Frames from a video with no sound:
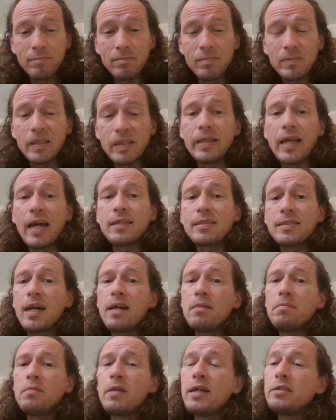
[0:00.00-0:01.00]
then that
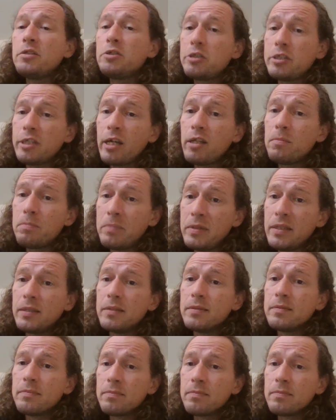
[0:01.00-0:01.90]
timeline shall be.